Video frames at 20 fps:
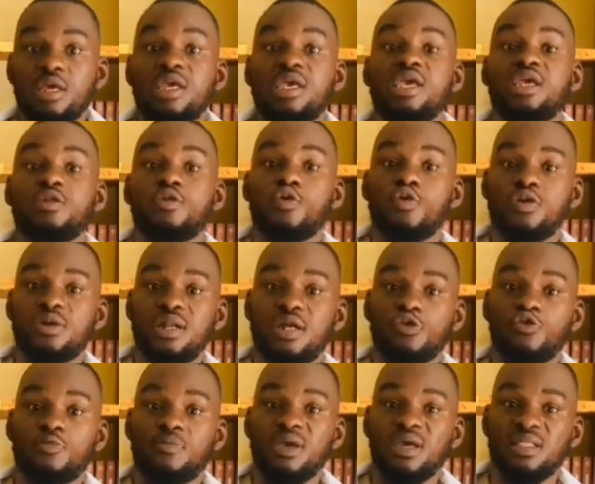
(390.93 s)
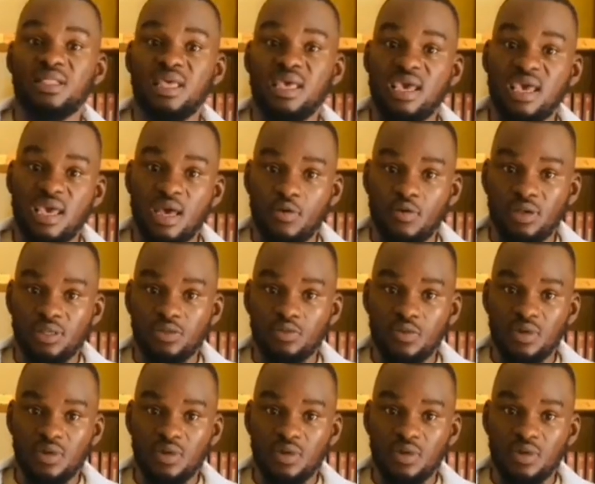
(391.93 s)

in order to make the airways